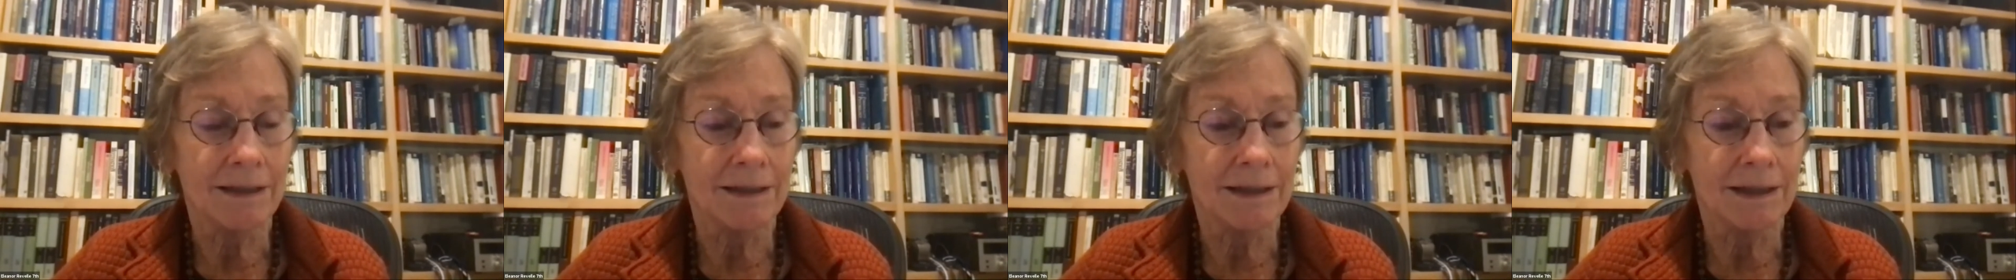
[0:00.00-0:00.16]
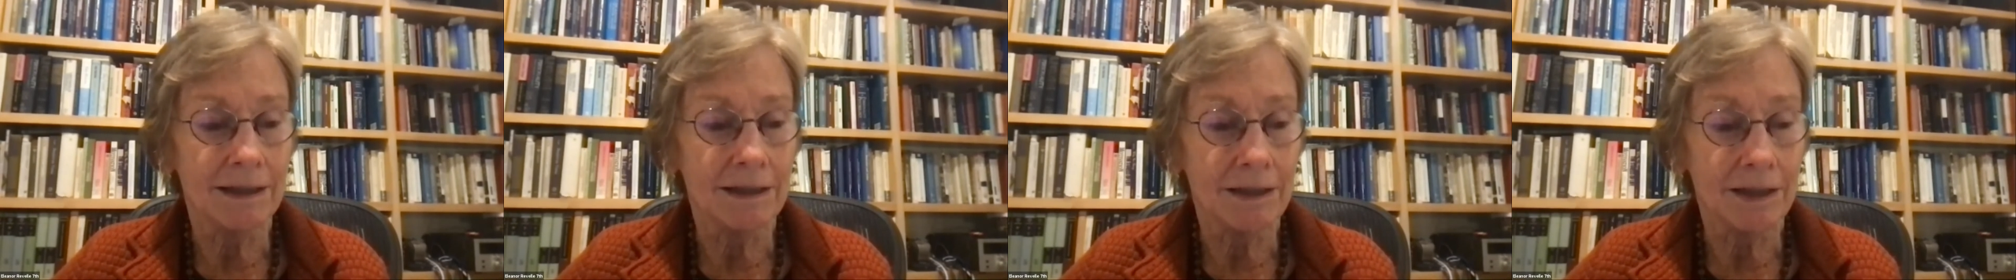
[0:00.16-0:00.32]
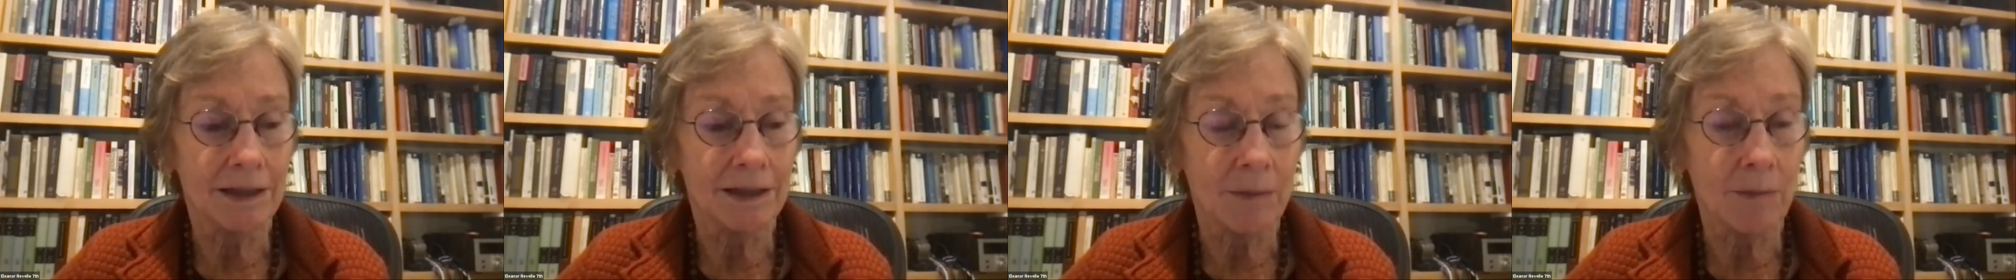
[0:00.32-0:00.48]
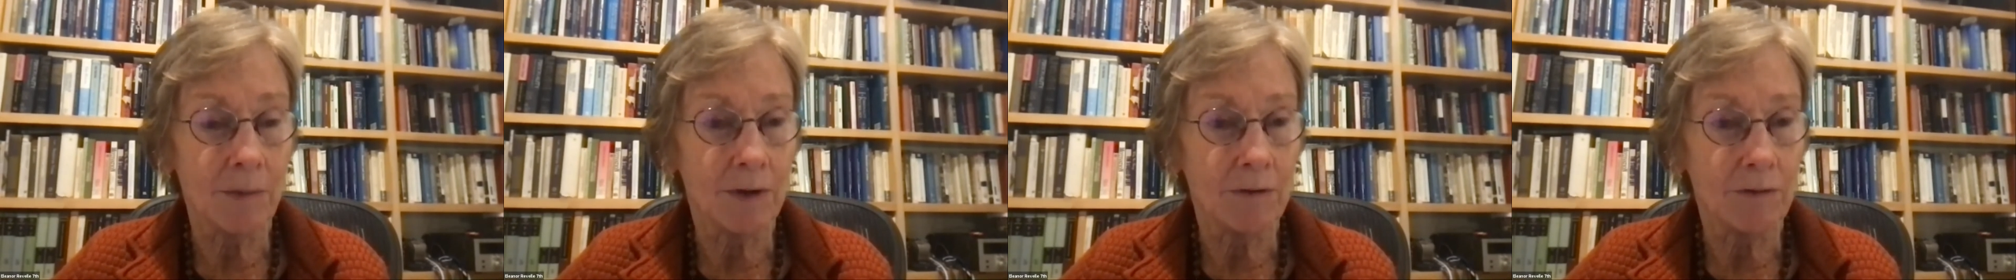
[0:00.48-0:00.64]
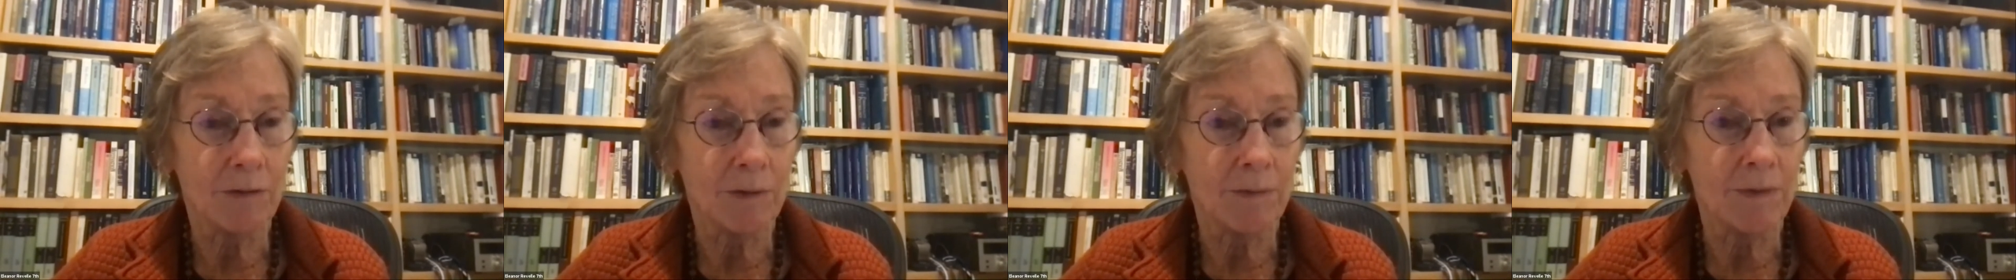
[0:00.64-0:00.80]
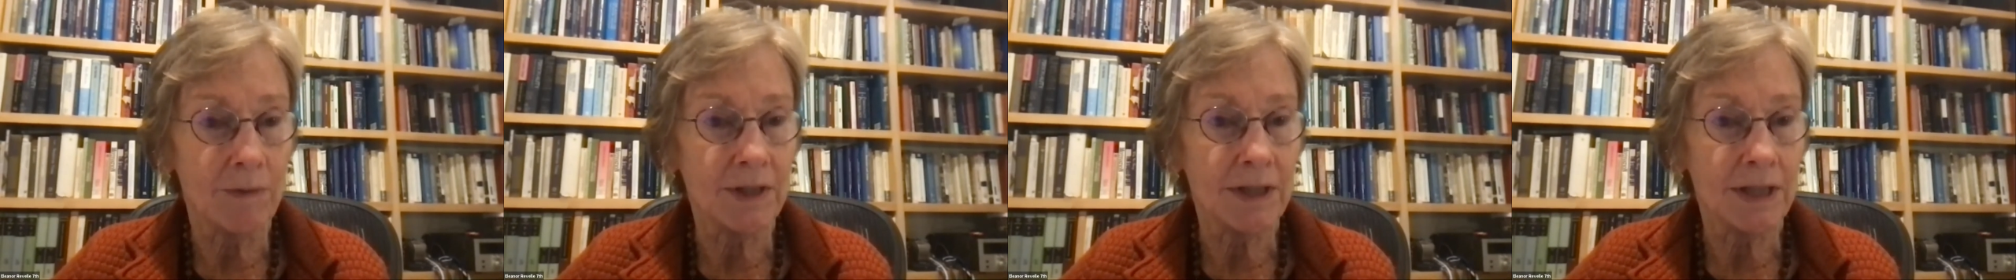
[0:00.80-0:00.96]
someone
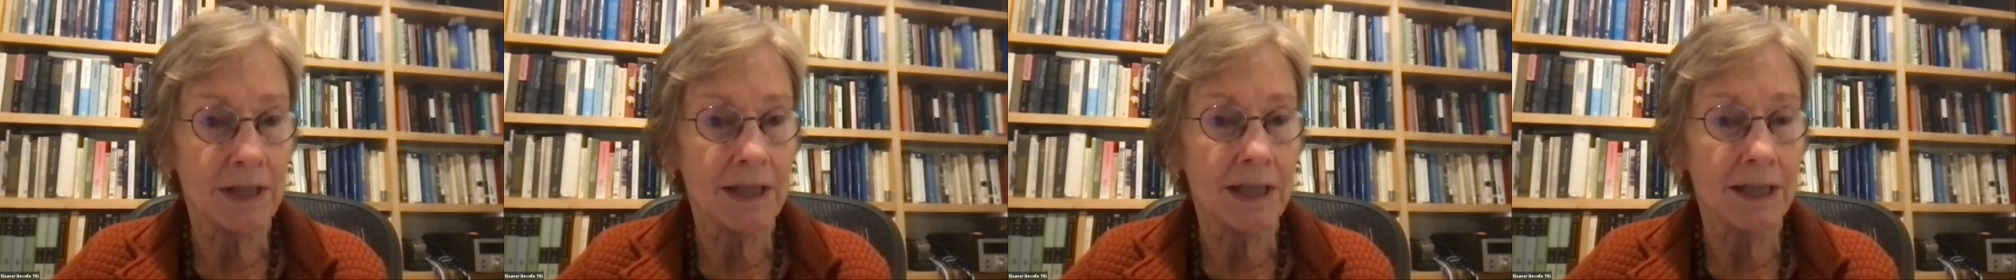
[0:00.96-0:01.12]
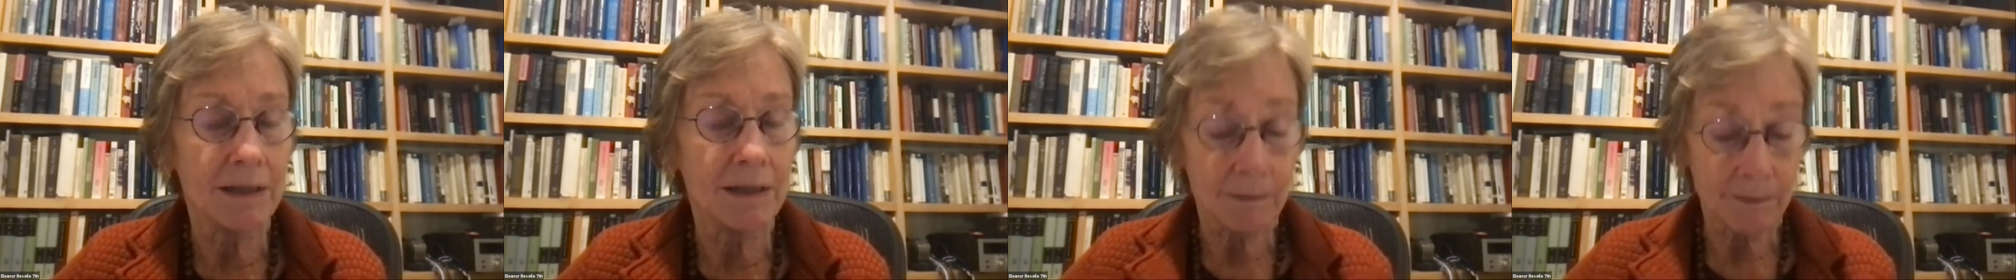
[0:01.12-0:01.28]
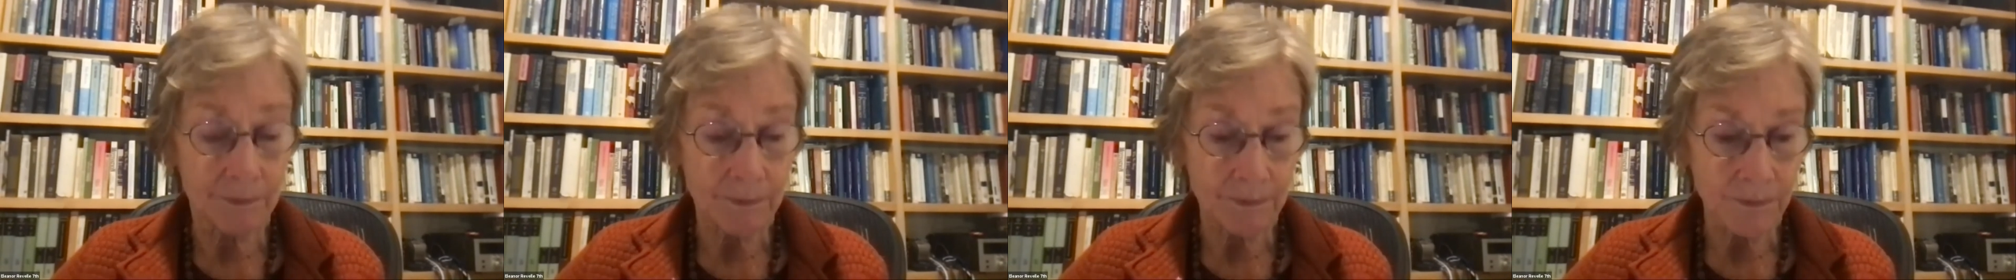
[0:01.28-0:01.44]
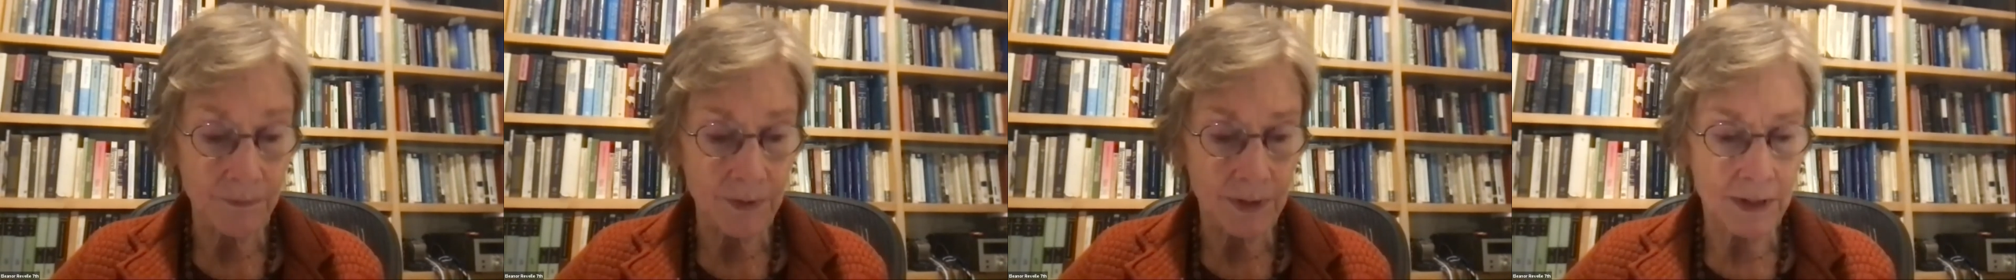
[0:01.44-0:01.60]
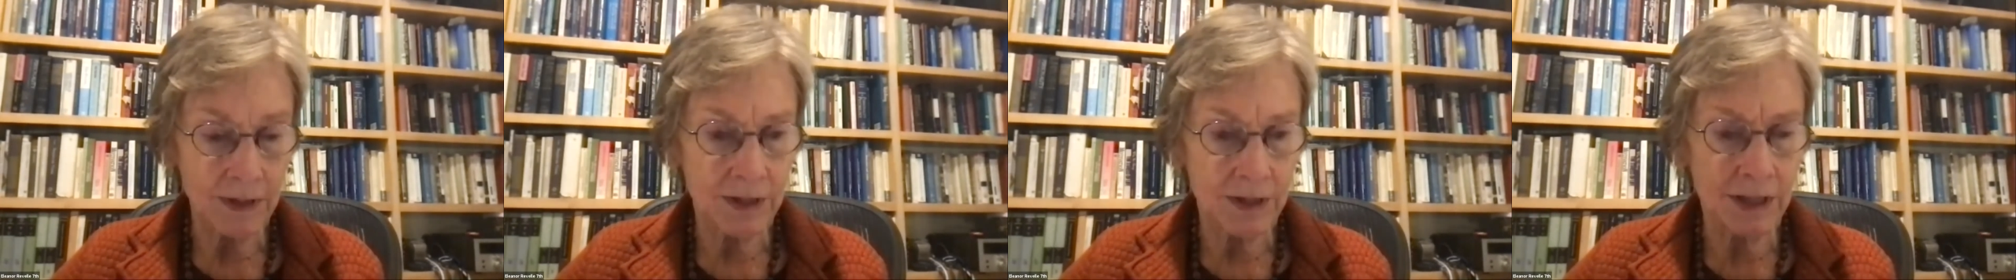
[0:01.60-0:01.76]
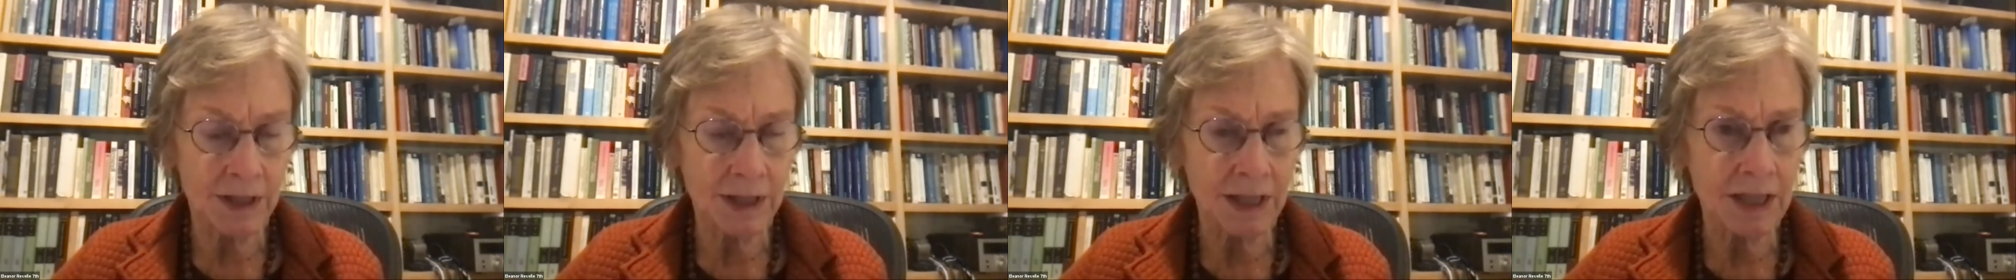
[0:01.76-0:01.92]
from the
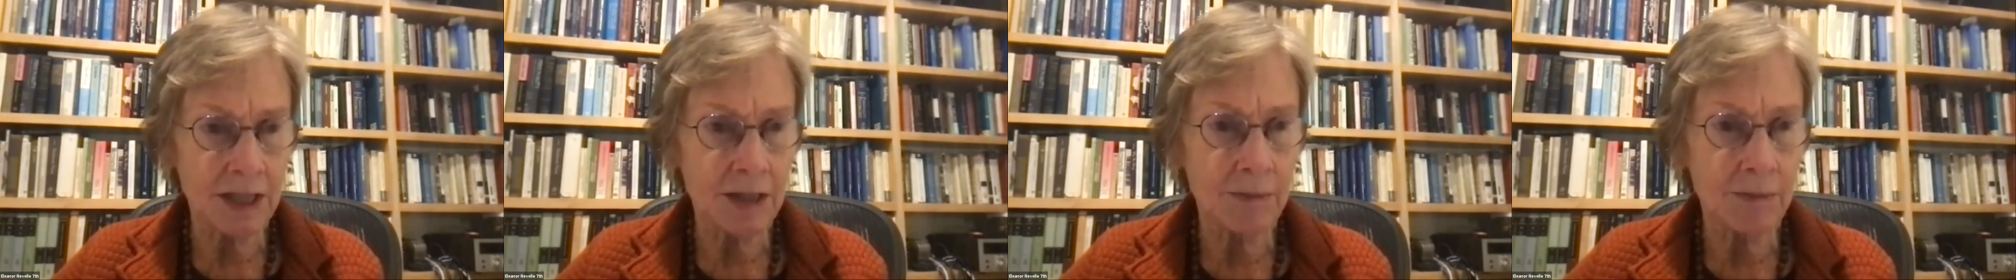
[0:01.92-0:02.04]
city